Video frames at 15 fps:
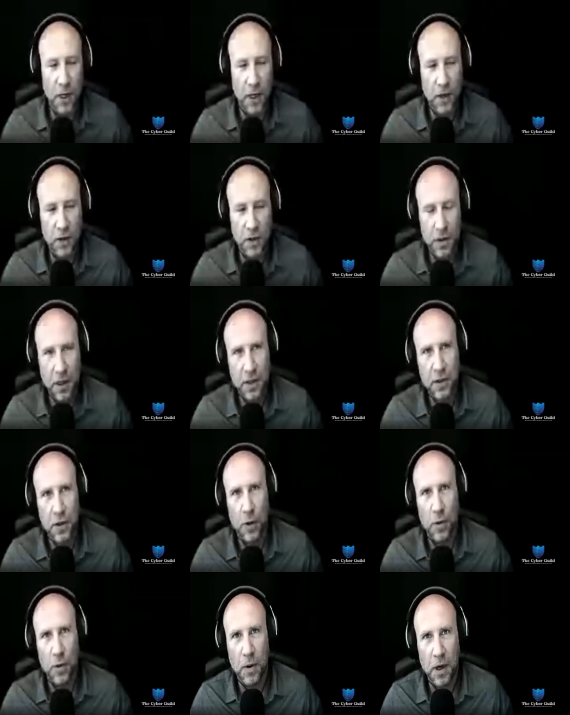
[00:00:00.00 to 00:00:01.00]
interesting.
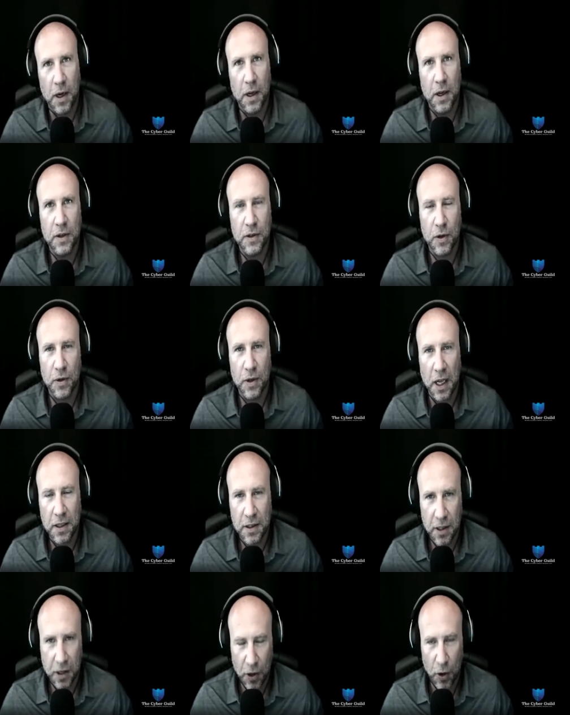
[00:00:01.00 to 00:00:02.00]
So
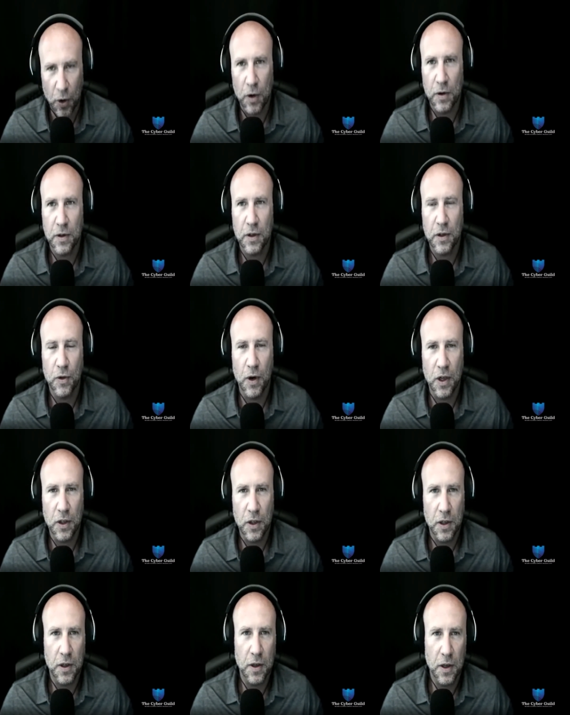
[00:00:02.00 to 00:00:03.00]
that's the current
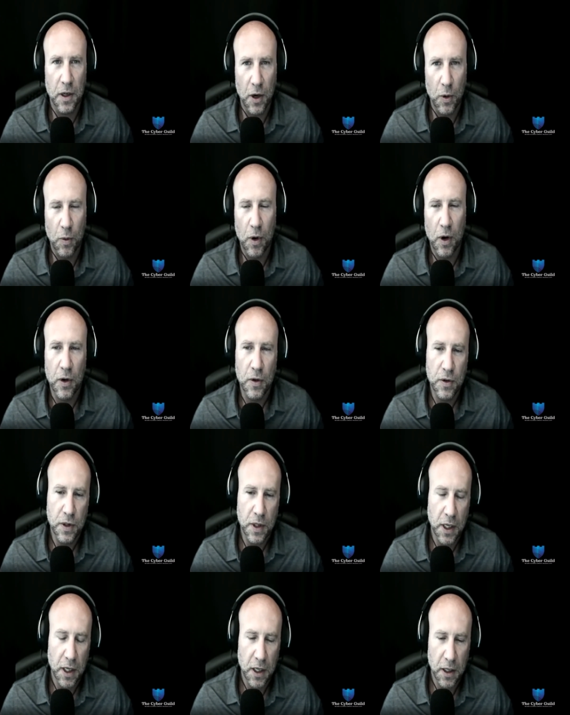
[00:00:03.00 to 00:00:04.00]
situation. Where do you
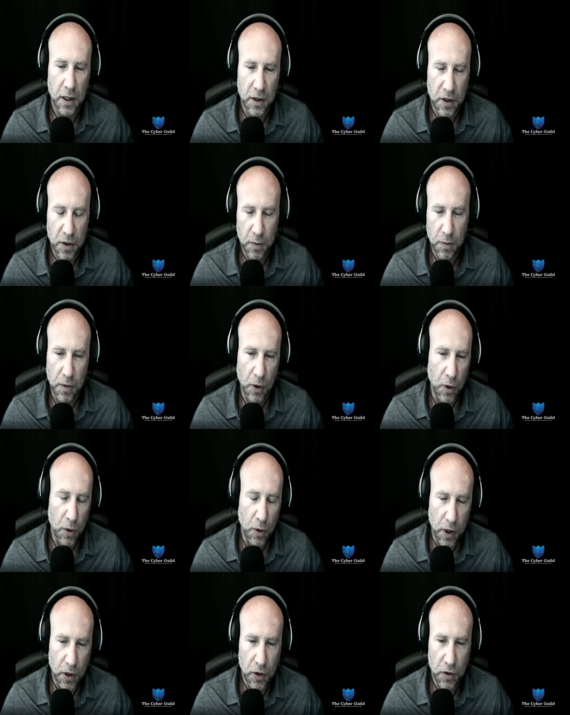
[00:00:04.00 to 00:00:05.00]
see the
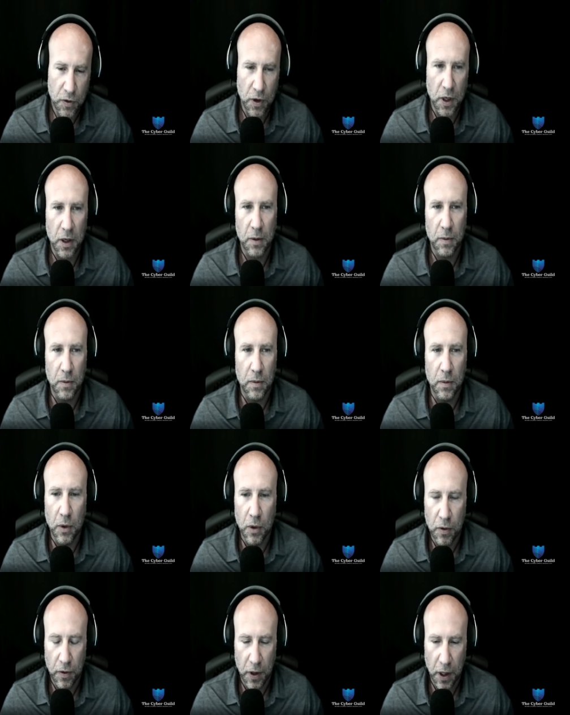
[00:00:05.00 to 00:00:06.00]
whole industry
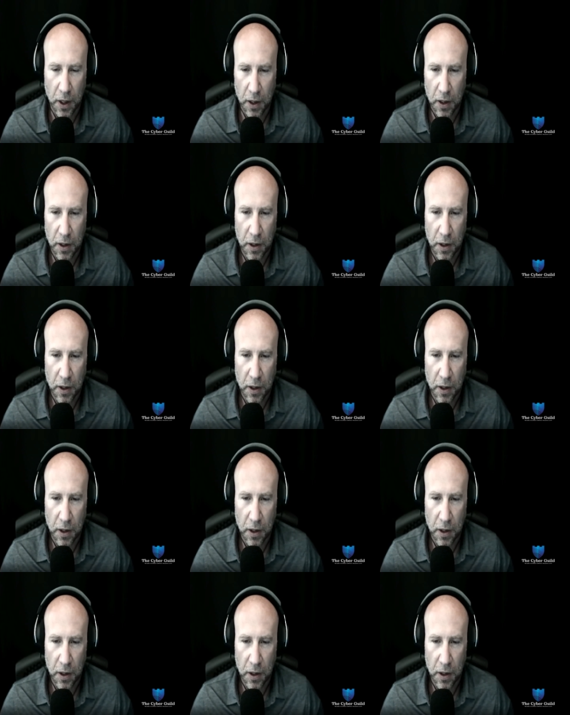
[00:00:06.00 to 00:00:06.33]
moving